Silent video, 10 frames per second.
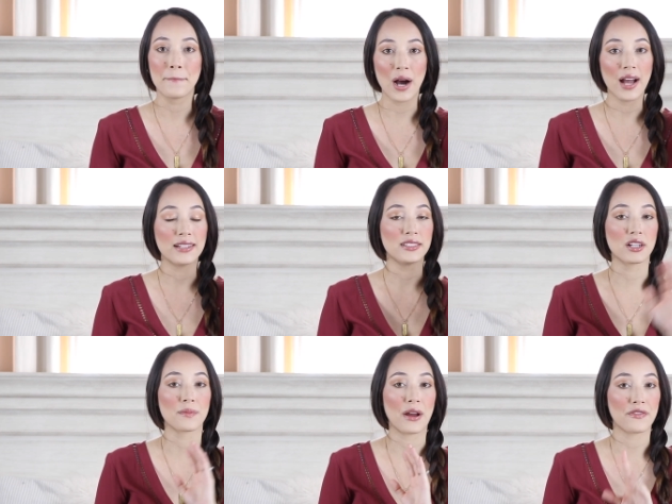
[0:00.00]
But
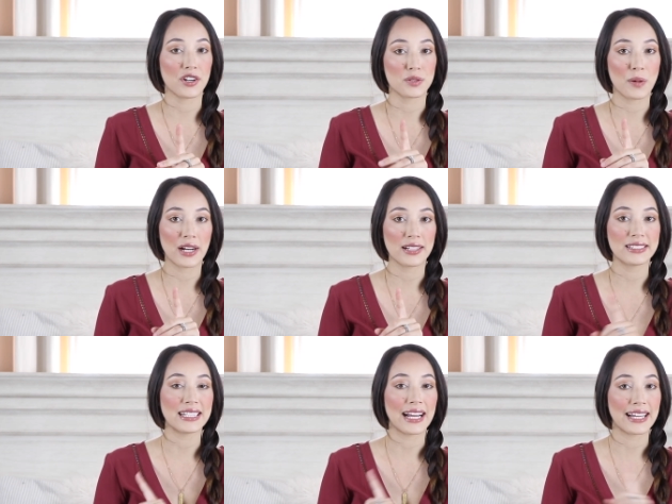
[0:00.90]
during my first
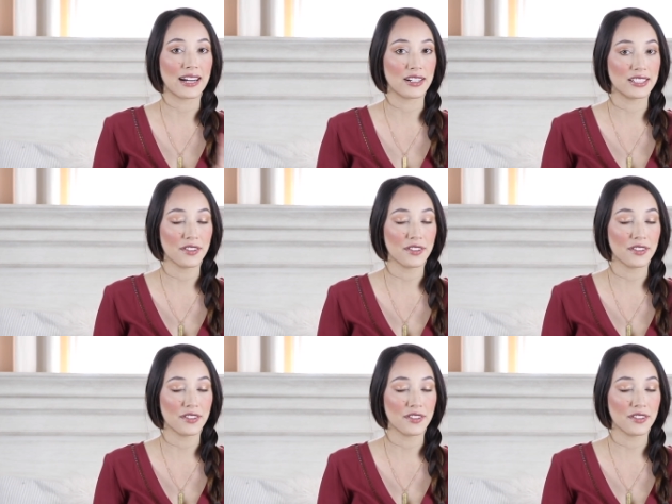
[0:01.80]
pregnancy, I carried